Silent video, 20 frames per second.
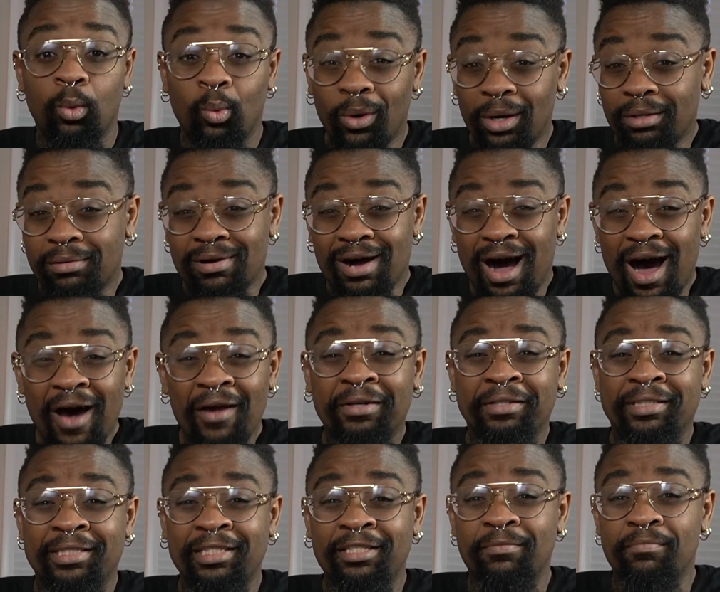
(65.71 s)
Well,
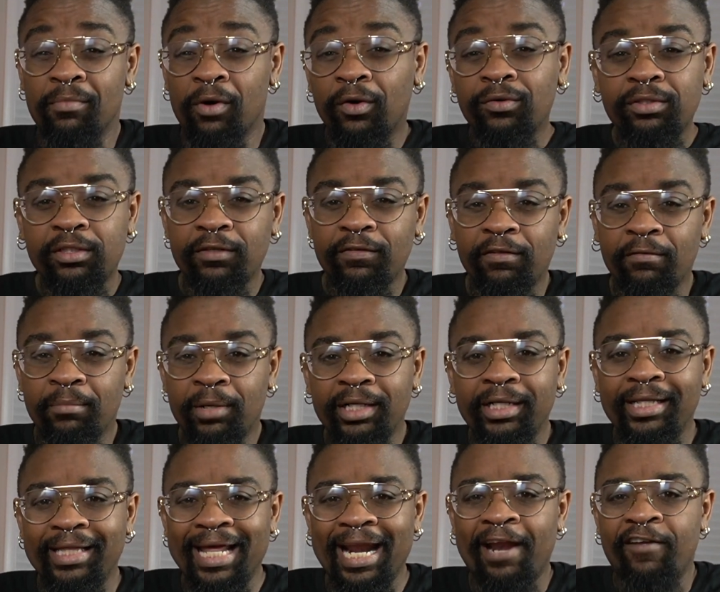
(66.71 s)
honestly, most of the money
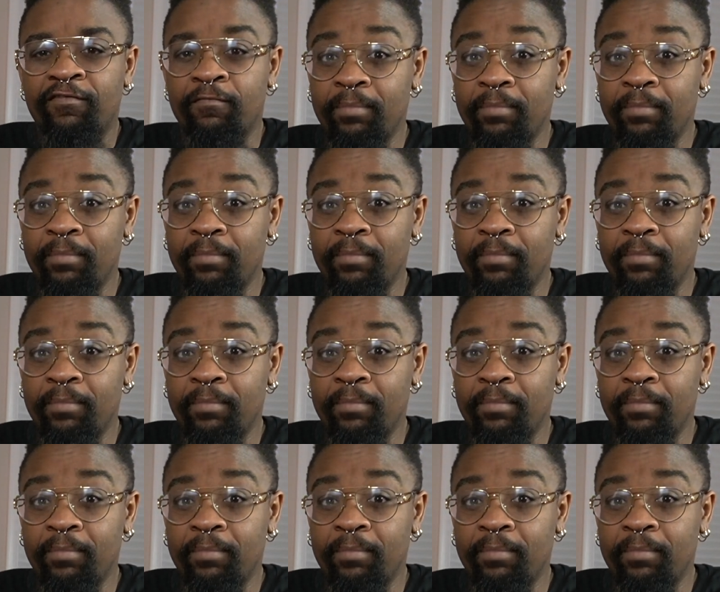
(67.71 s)
that I've